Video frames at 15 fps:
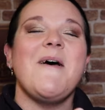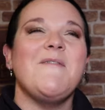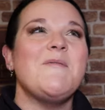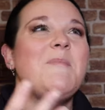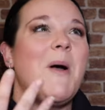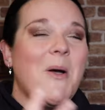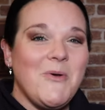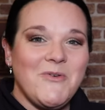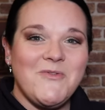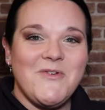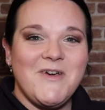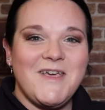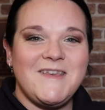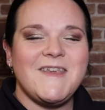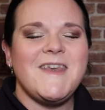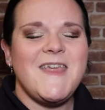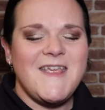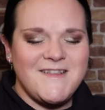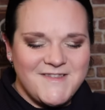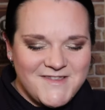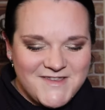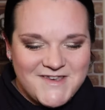have a Polaroid, an
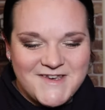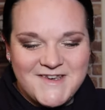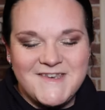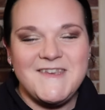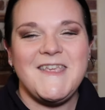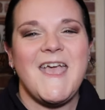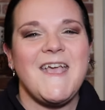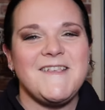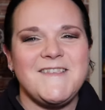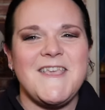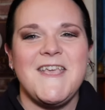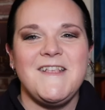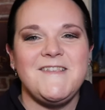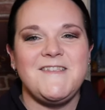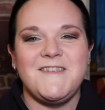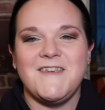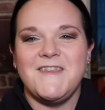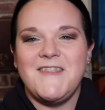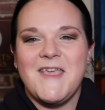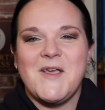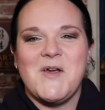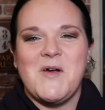instant, yes,
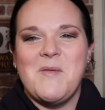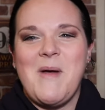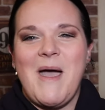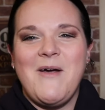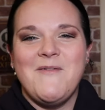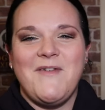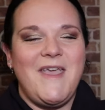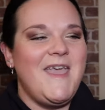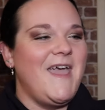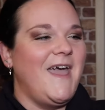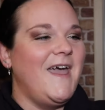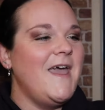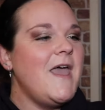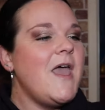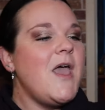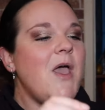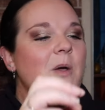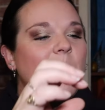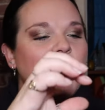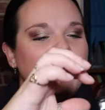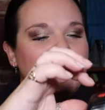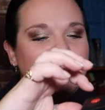instant, they come out of here.
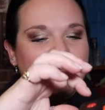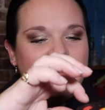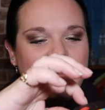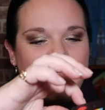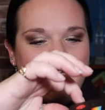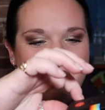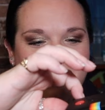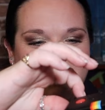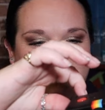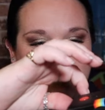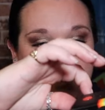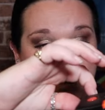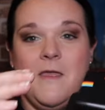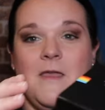When you turn it on,